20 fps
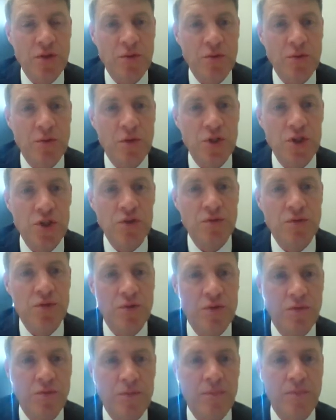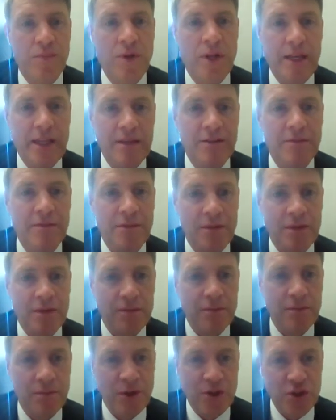Or do you sort of believe that
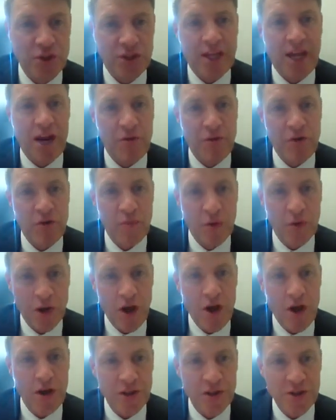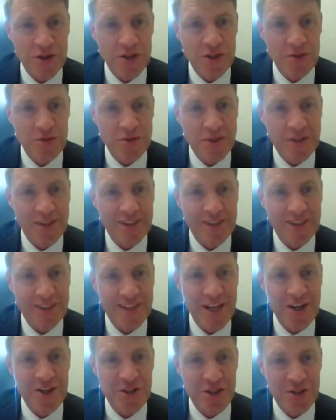we should carry on regardless using
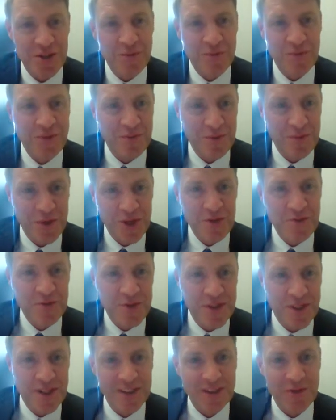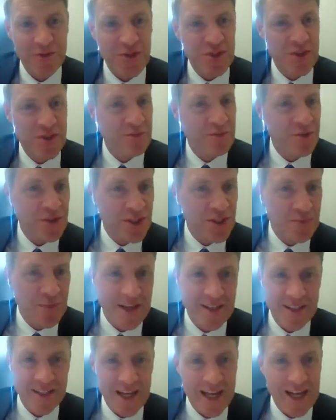the energy that we're using? And obviously we're
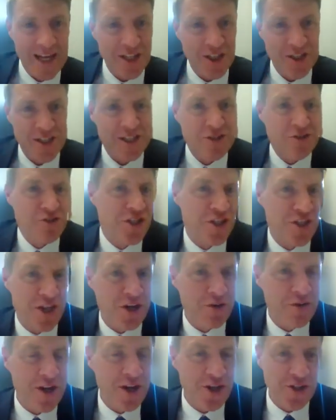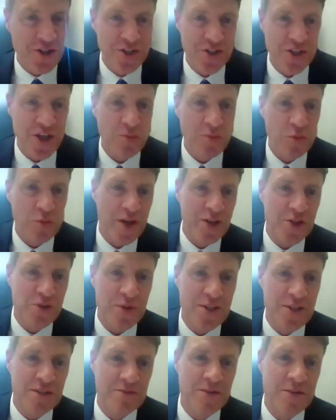expecting electricity generation to double by
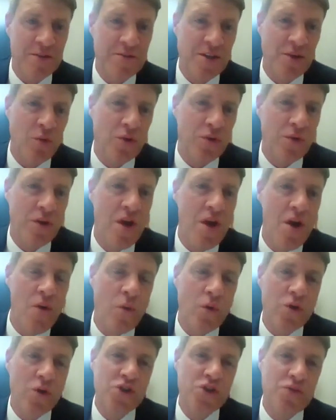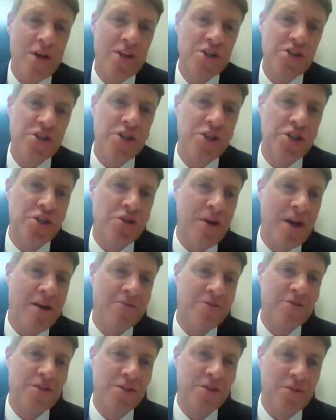2050. What strategy do you
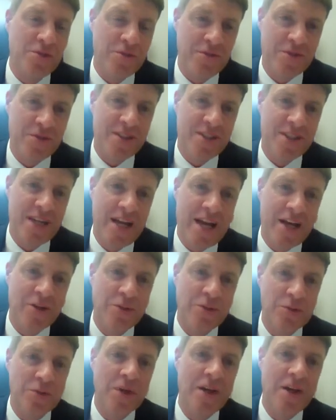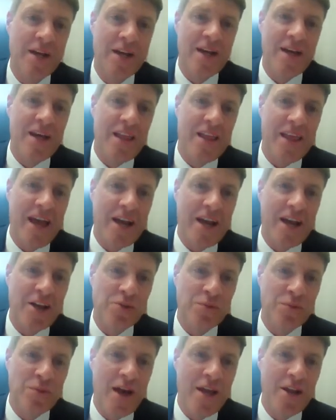have to sort of tackle the
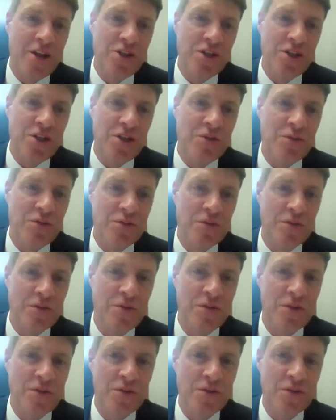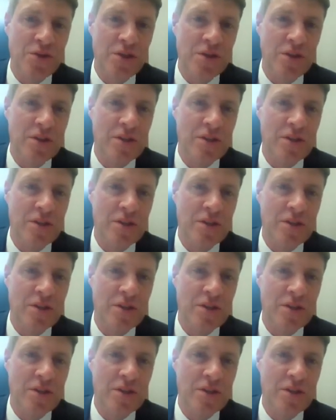actual energy use for the future?